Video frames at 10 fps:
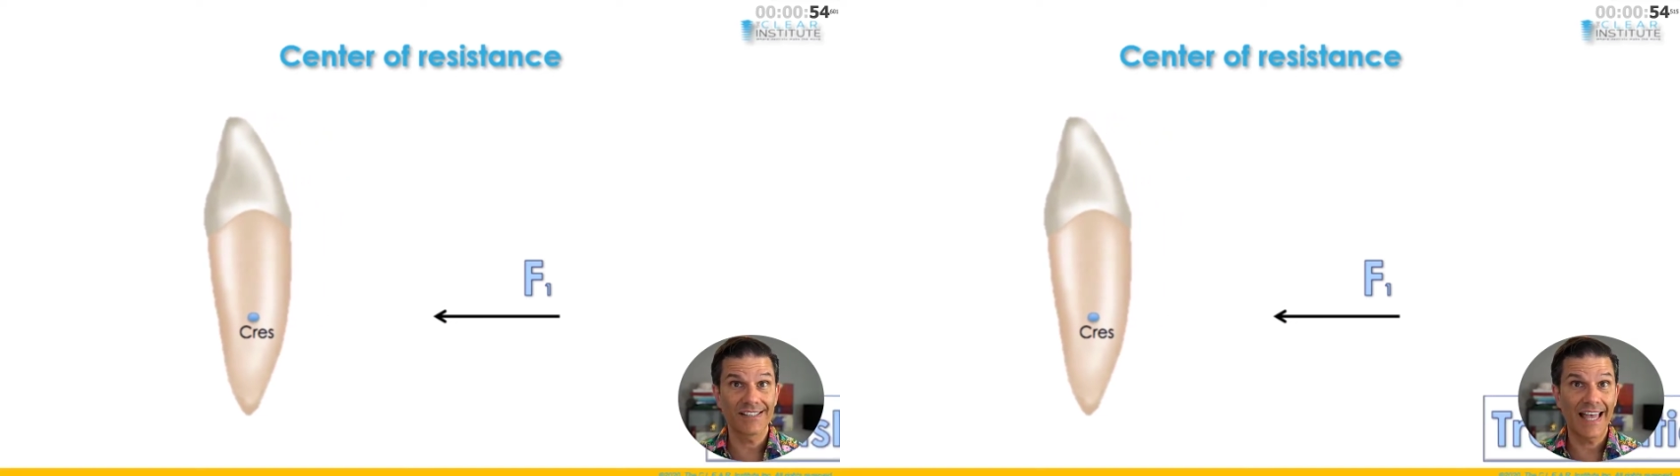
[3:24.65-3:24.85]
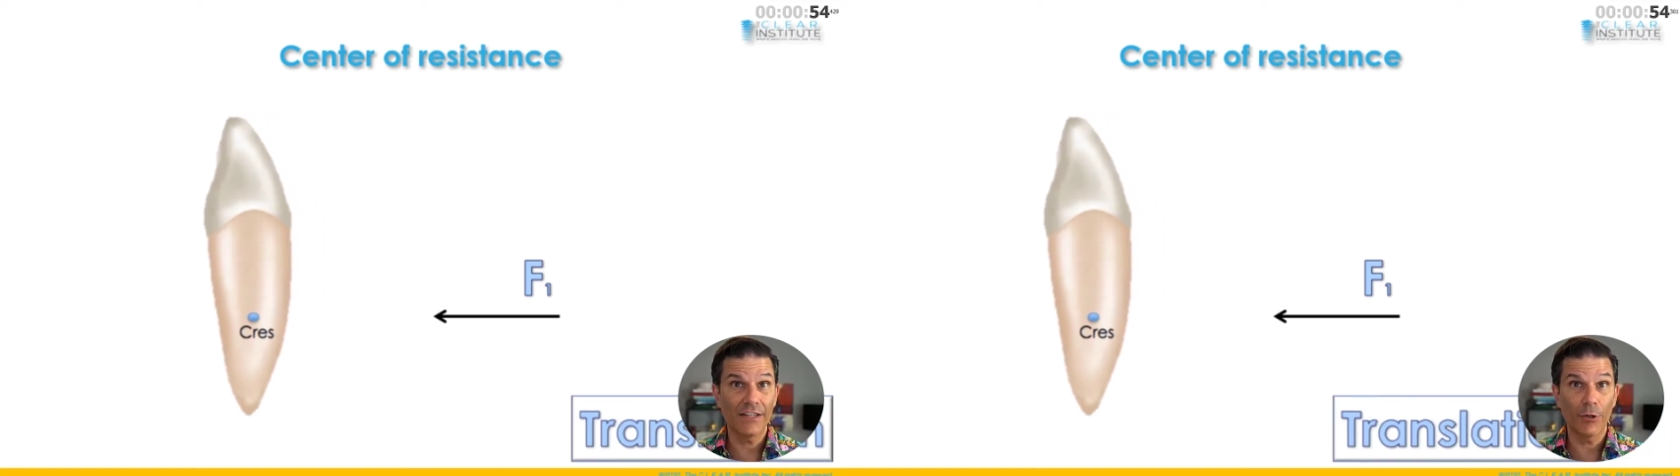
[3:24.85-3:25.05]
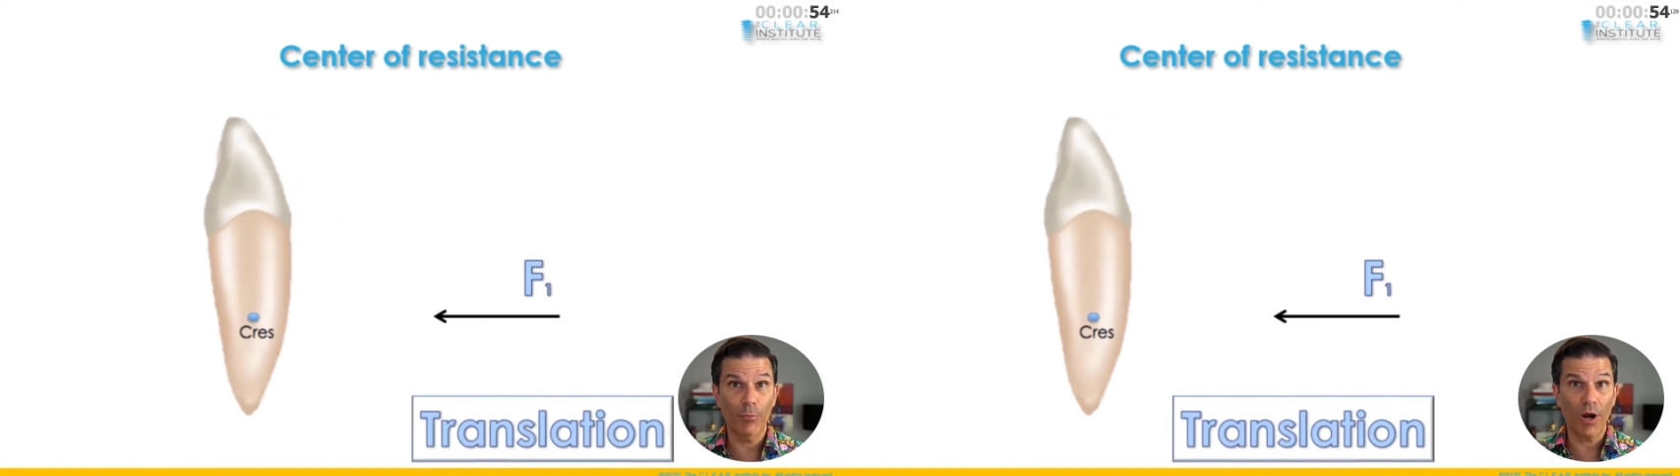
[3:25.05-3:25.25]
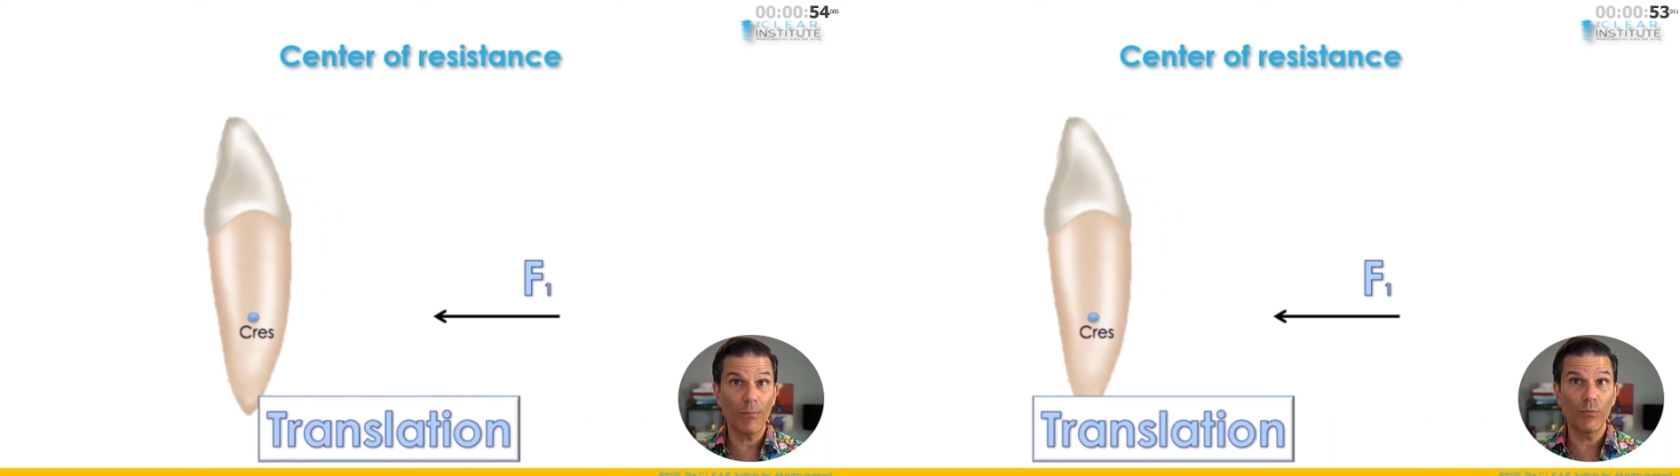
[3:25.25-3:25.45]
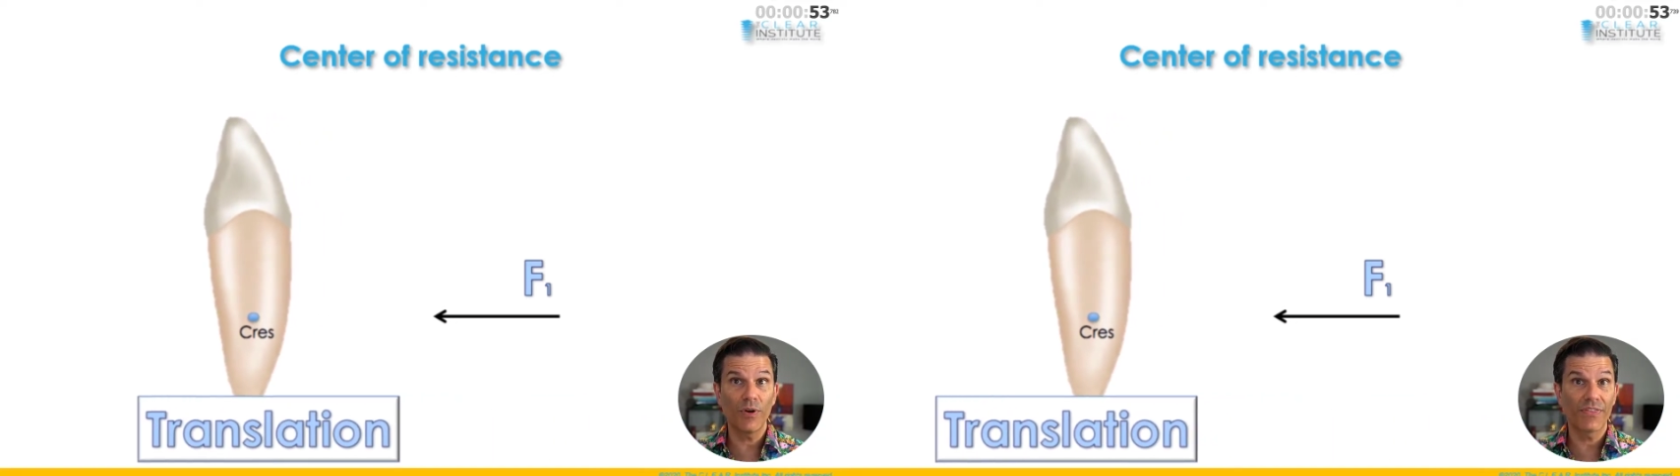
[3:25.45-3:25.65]
and the
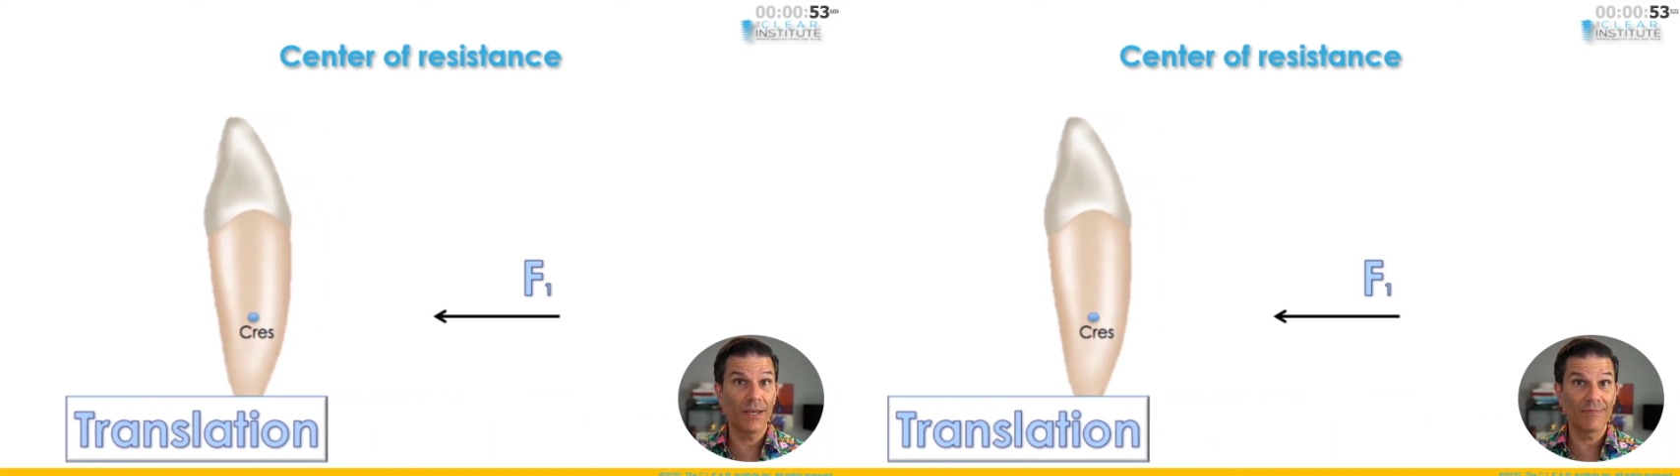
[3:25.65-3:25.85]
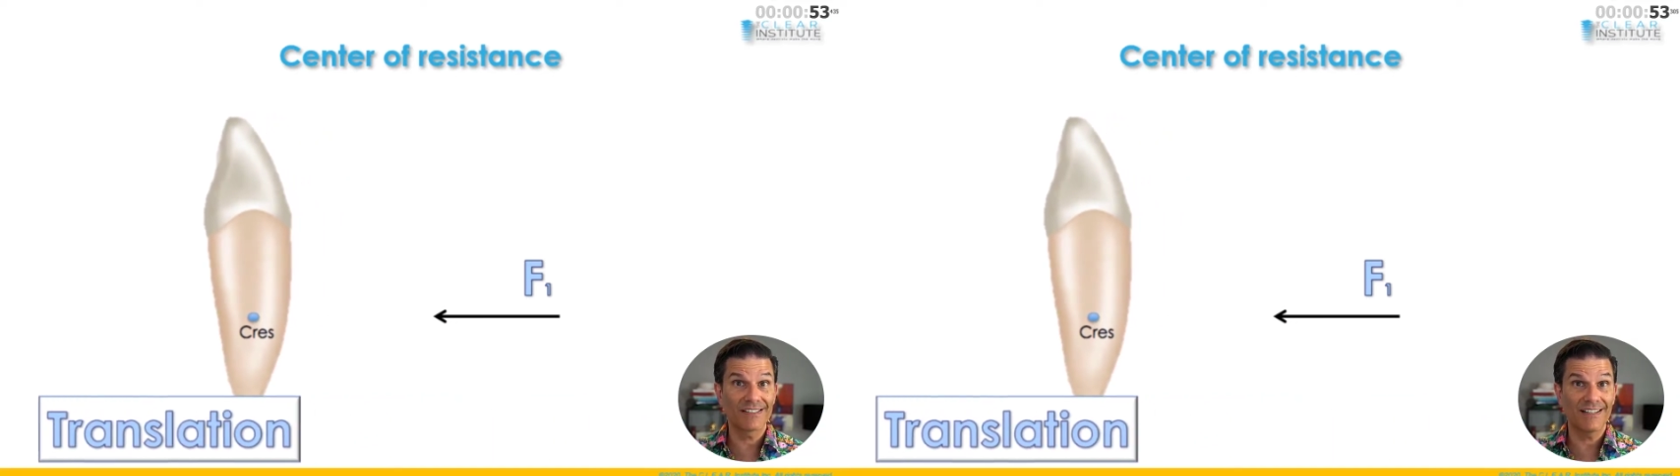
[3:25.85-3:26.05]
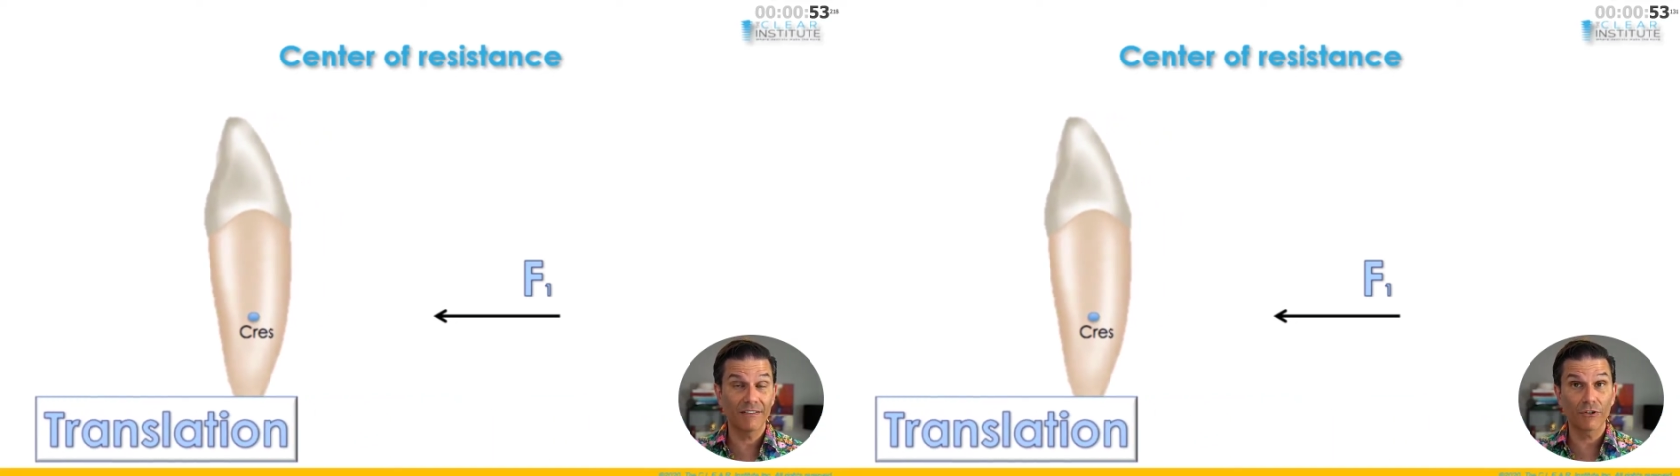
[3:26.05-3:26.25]
problem with them is that